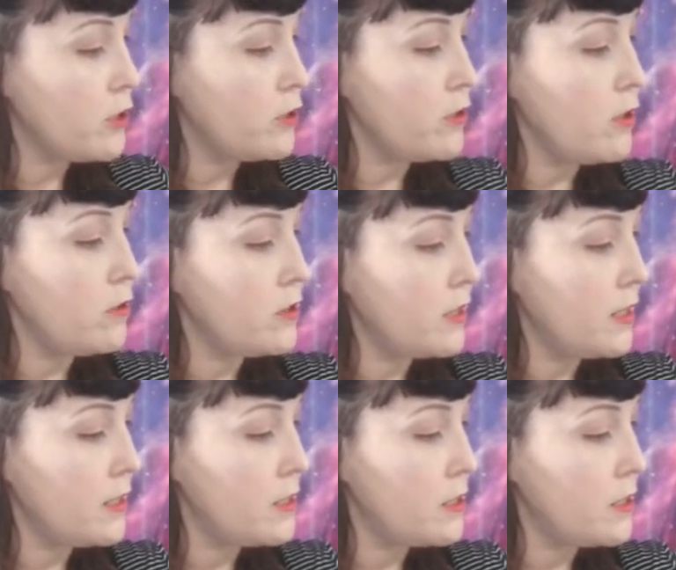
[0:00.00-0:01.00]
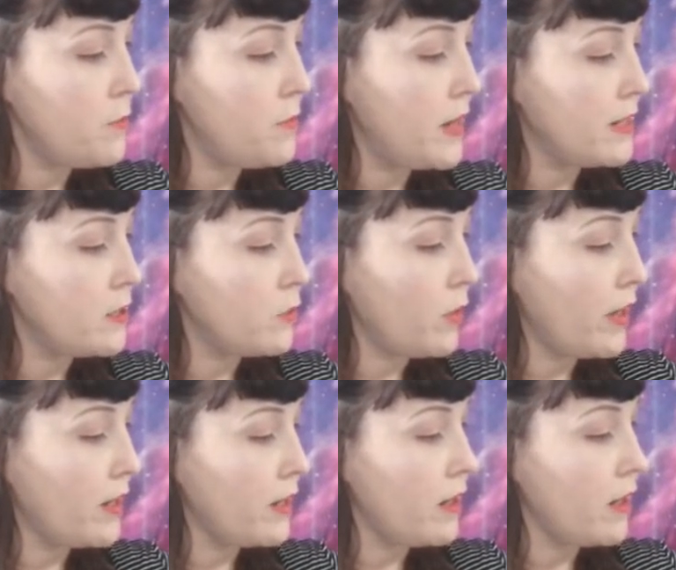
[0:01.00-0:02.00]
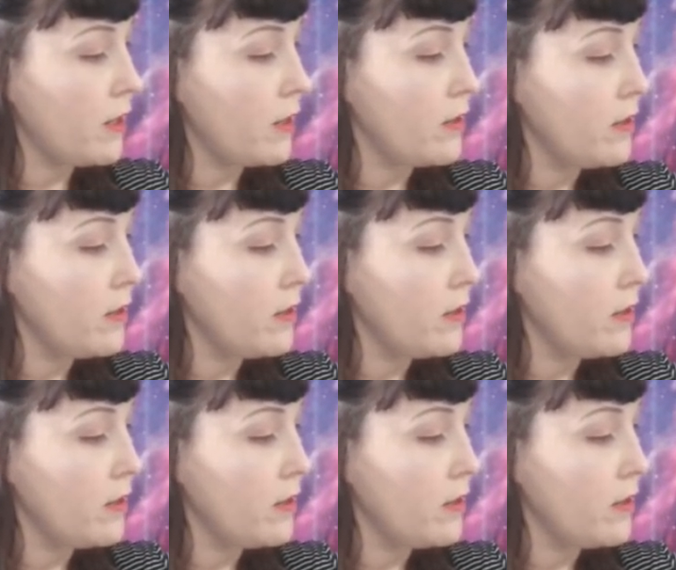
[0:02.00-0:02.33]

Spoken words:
strokes is the best way to color.